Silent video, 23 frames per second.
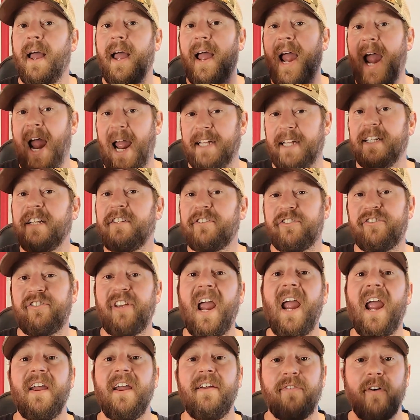And let's
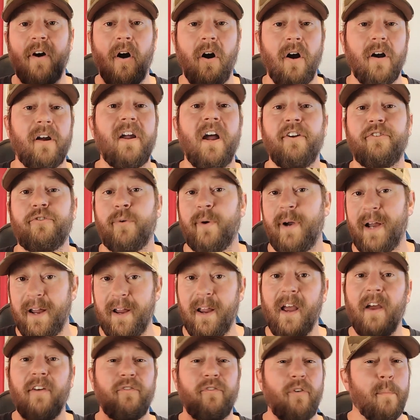save our country
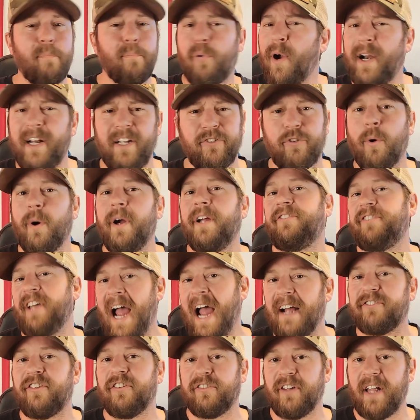from predatory
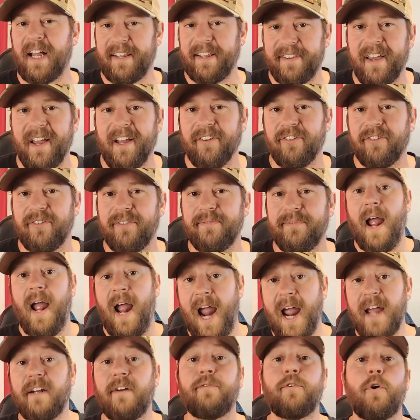taxes like this.
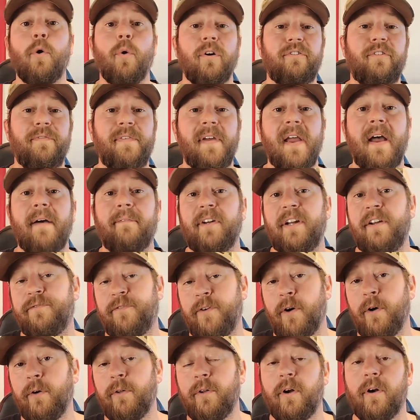And of course, if you have any
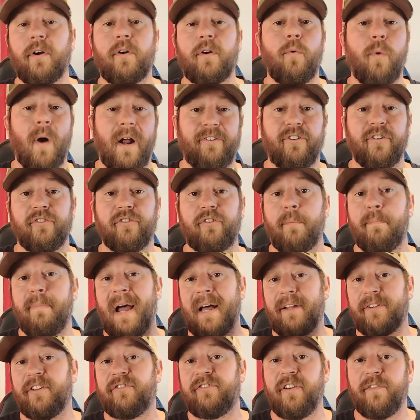further questions about
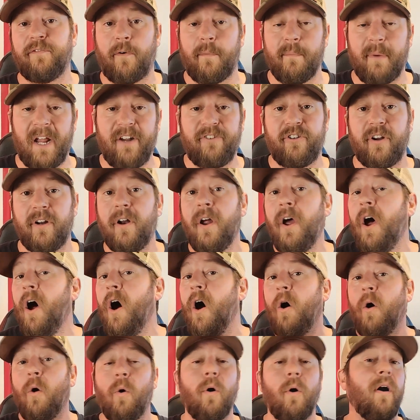this information
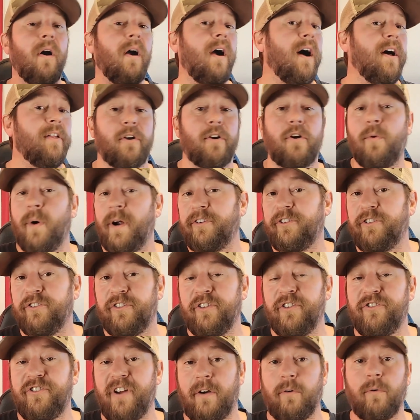or other questions in
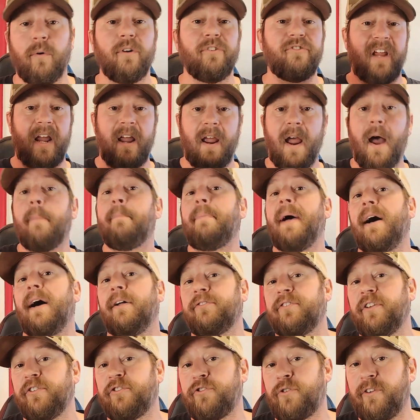general, say about
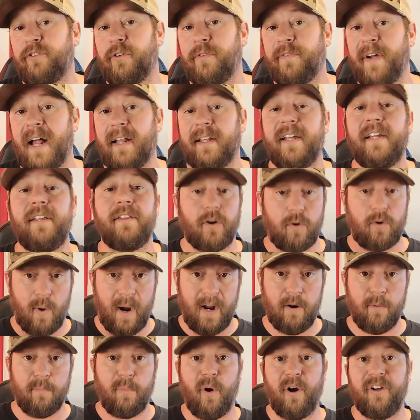the Treasure Valley, the greater
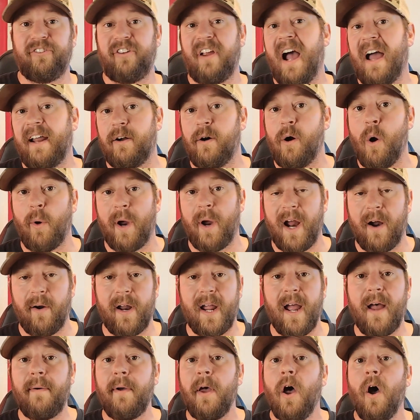Boise, Idaho
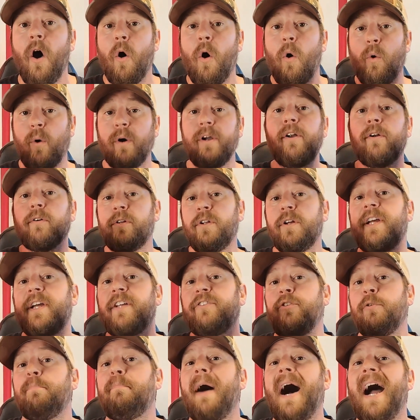area, or you're looking to
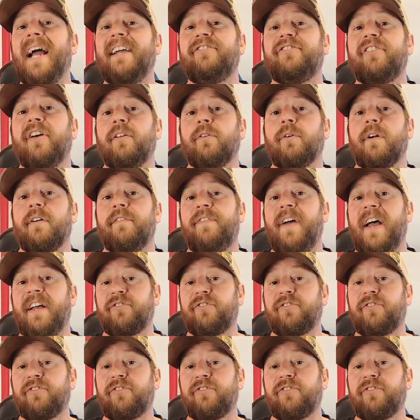buy, sell, or invest